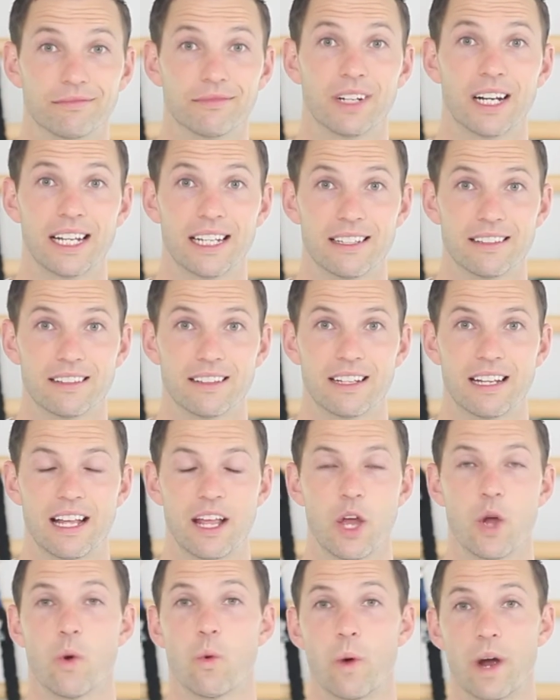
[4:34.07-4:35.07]
Right?
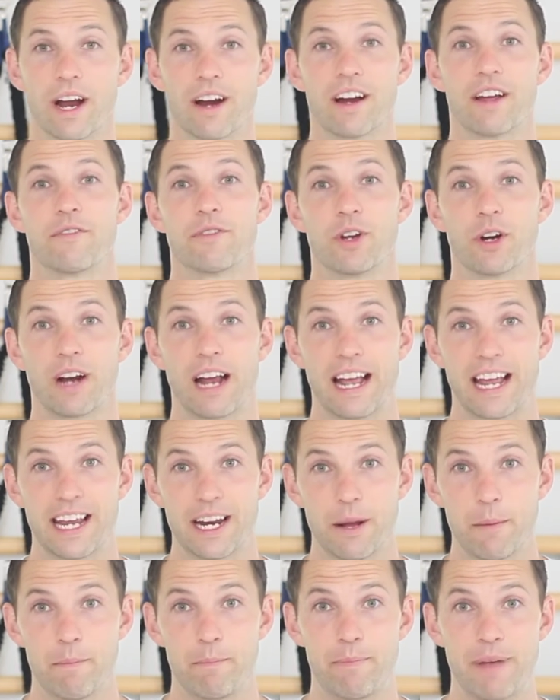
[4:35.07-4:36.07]
Where if you're
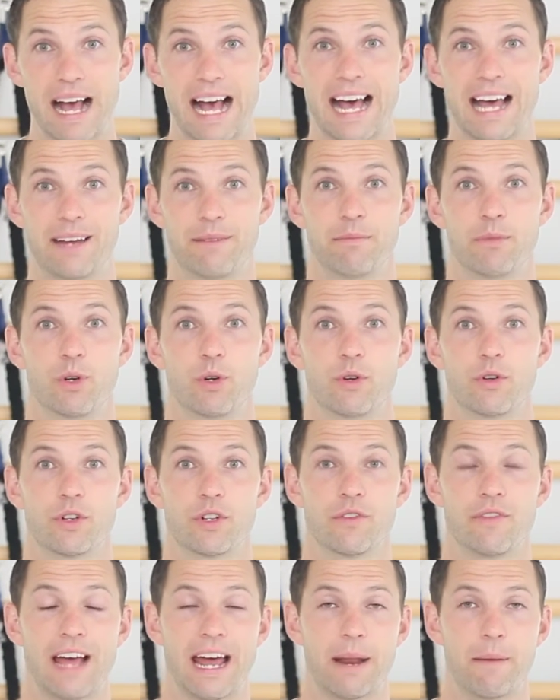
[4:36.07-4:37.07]
in a bad mood,
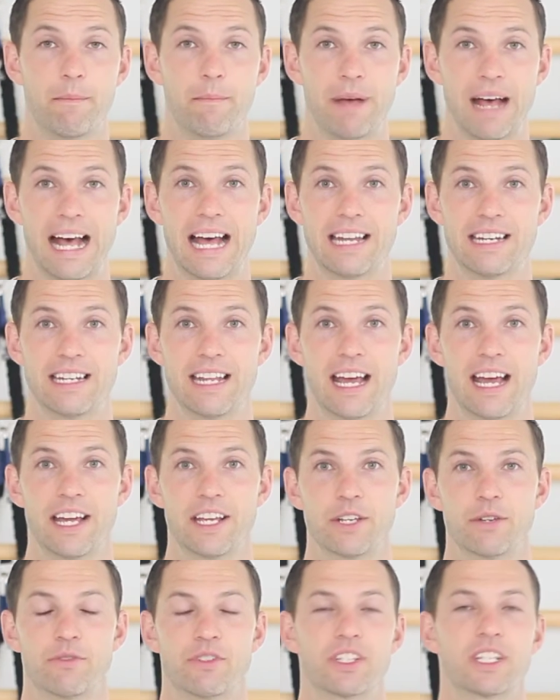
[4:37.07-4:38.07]
you've had a bad
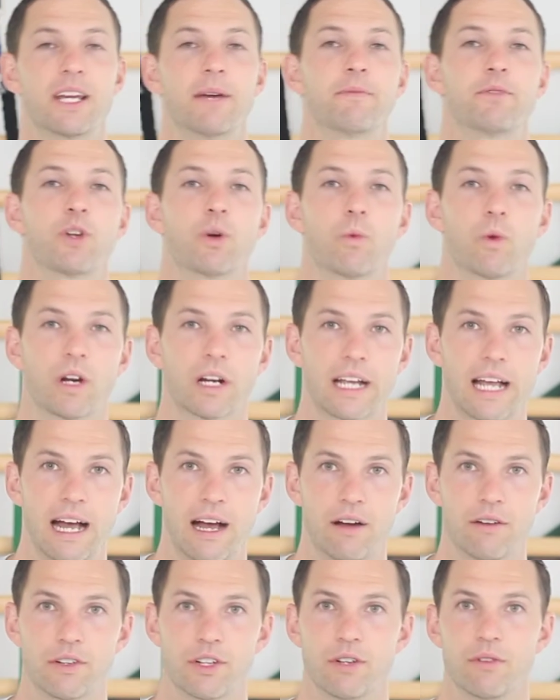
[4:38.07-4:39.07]
day, you skipped your
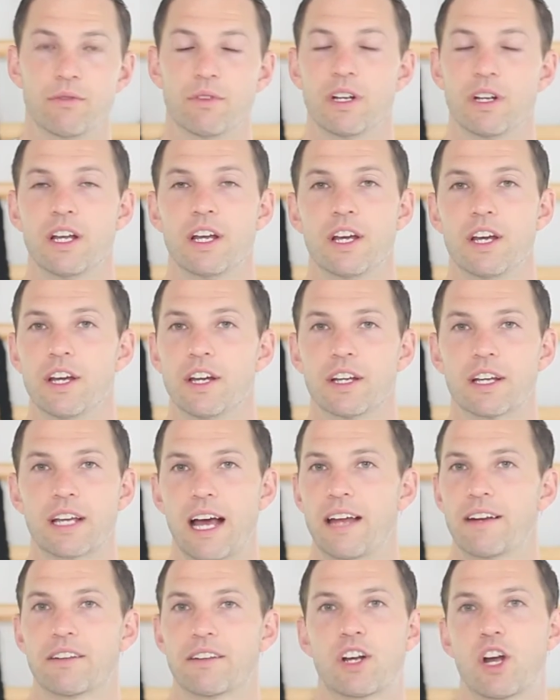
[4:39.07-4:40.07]
workout, you
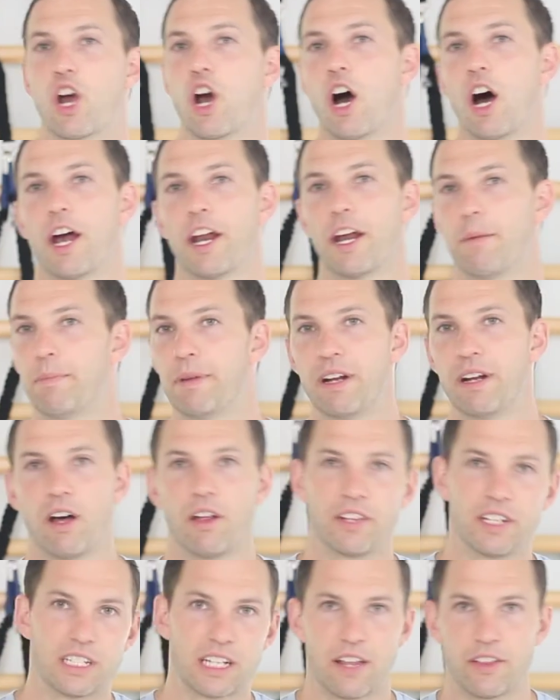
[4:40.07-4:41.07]
got caught up in
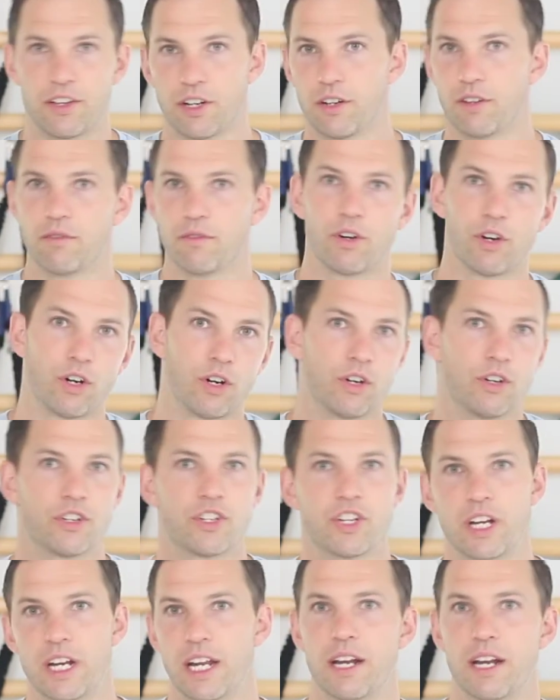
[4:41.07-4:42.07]
all these other
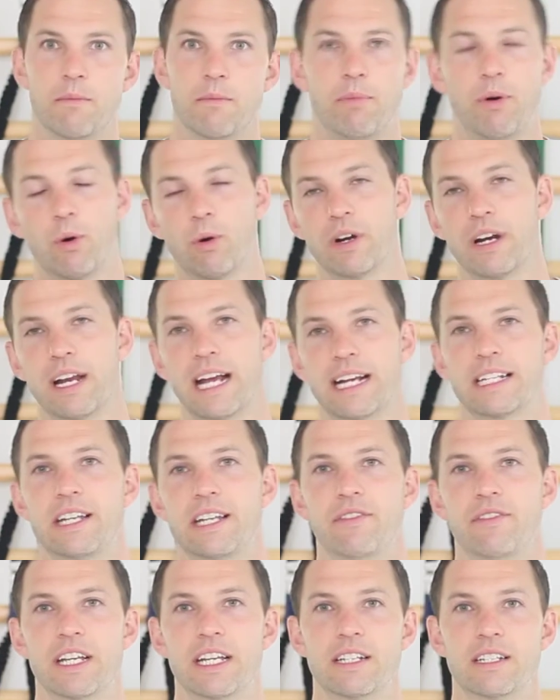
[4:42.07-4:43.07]
urgent and important
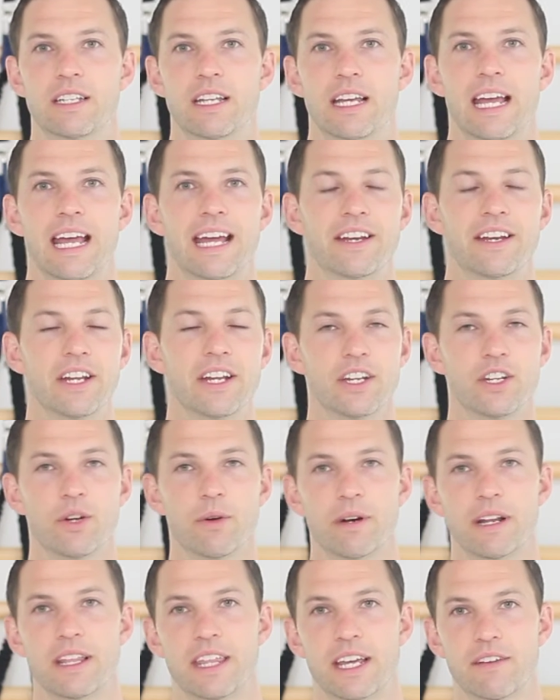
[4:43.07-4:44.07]
activities, and you didn't
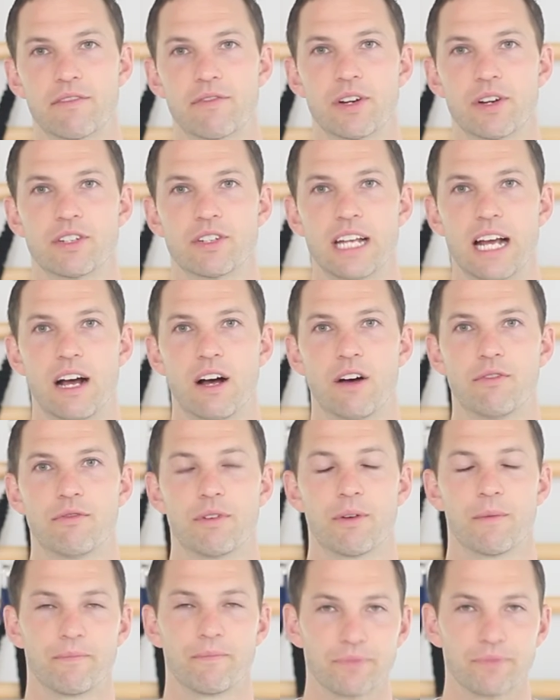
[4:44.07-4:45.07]
do anything for
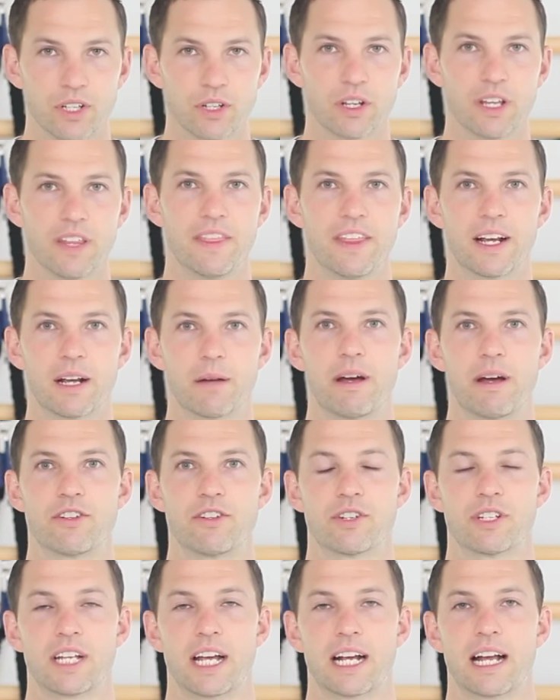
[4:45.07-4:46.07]
yourself, you can think
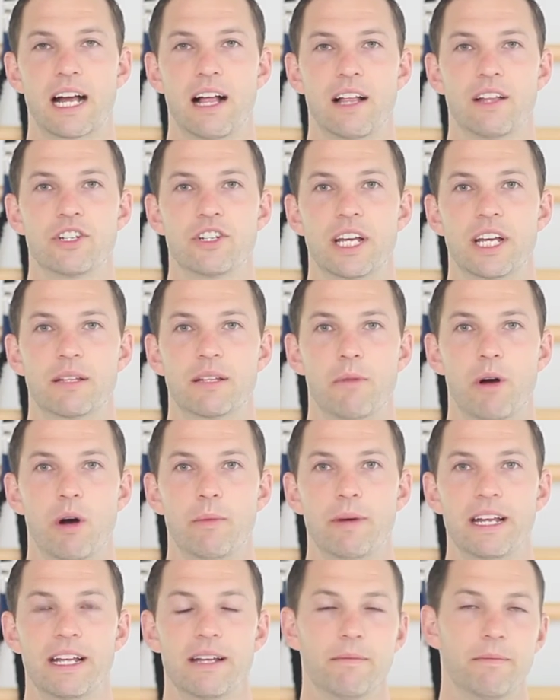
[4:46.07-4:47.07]
about your psychology at the moment.